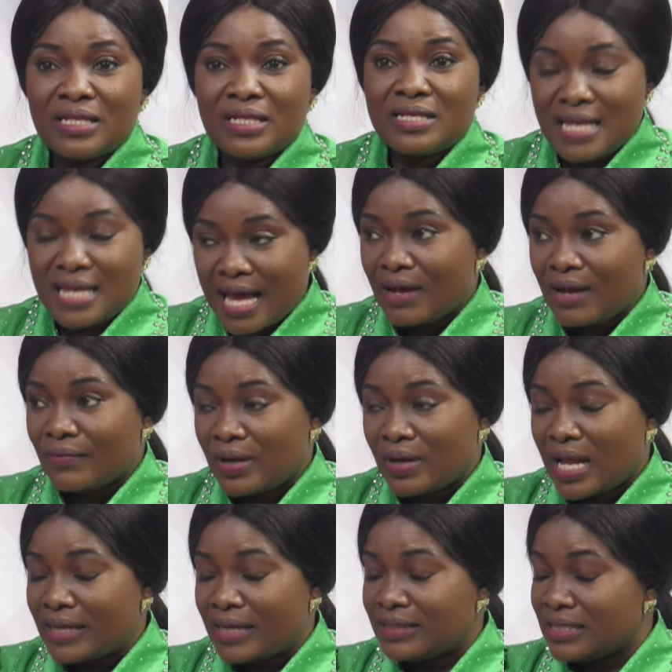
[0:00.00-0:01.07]
now
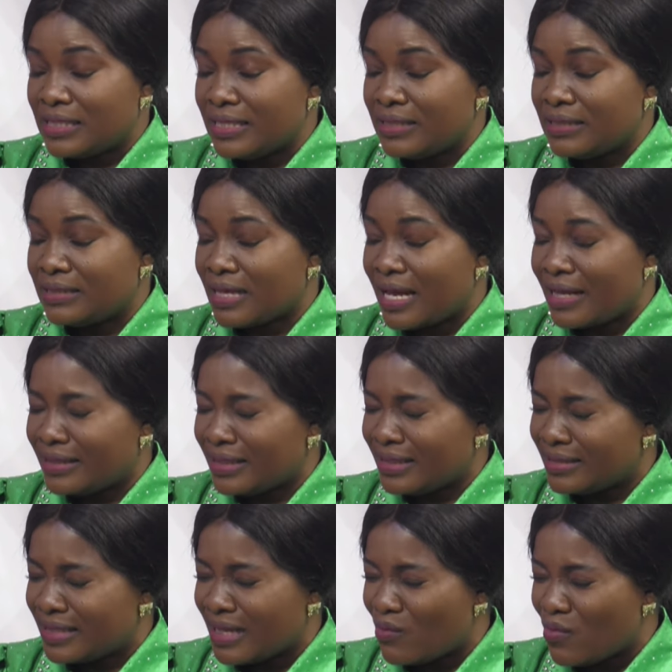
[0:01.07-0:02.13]
at least I
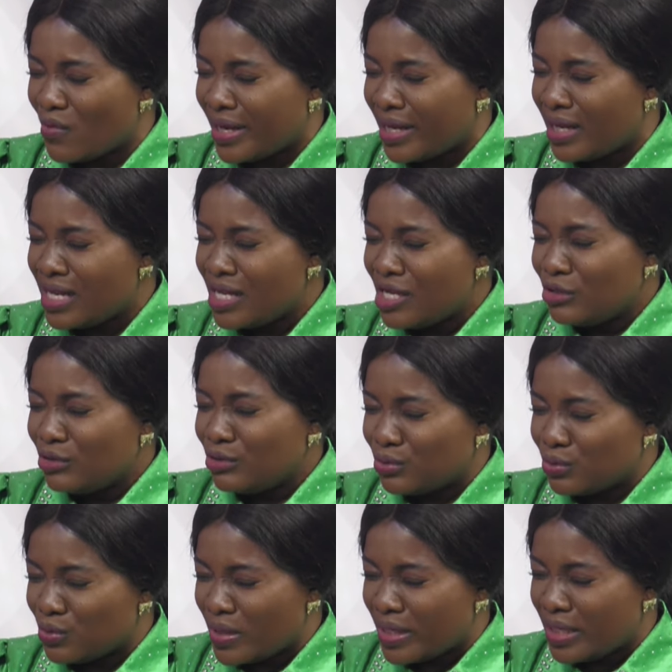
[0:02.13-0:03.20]
think somewhere
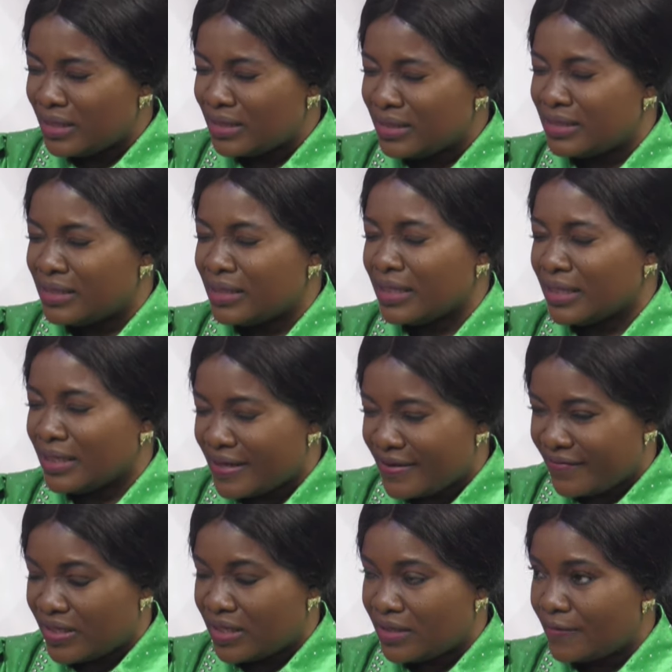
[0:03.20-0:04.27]

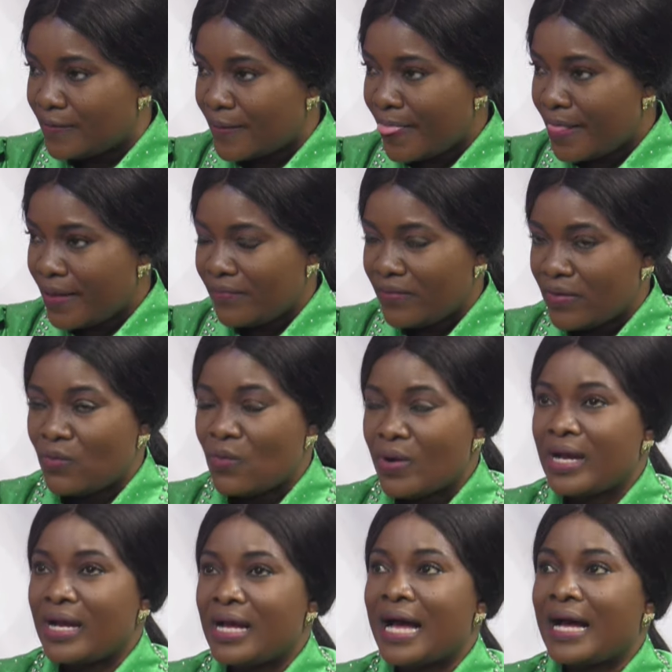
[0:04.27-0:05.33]
2011
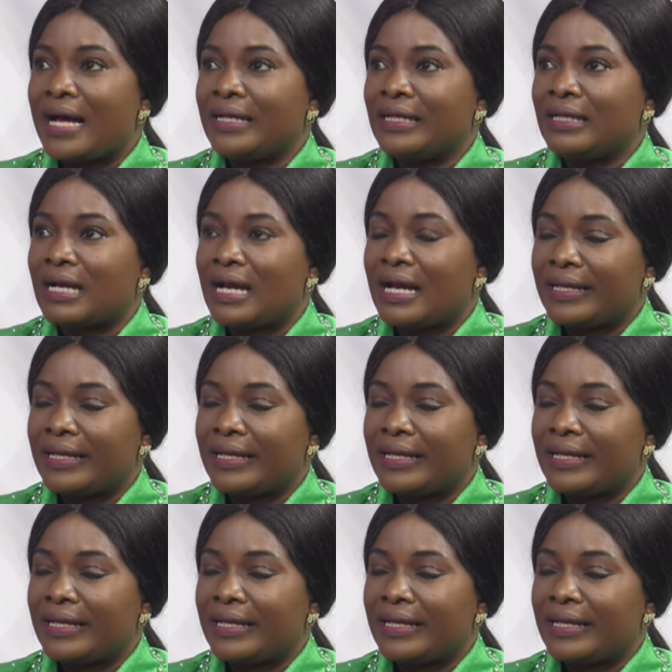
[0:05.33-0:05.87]
where I